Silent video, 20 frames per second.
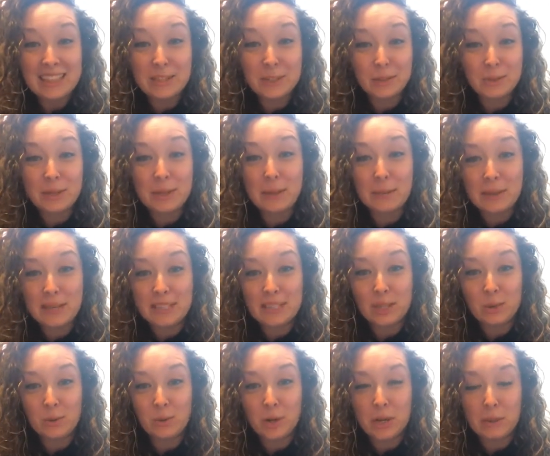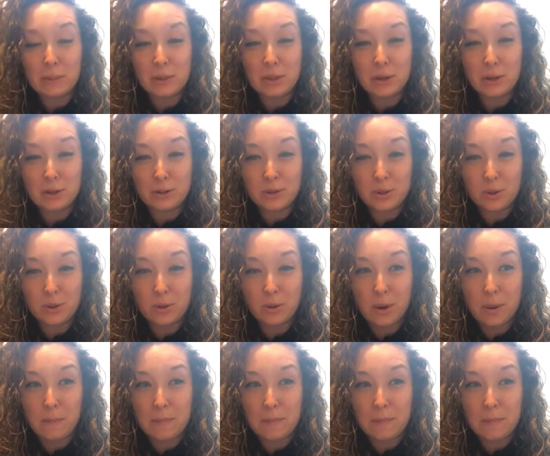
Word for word: They're doing amazing work, but they're also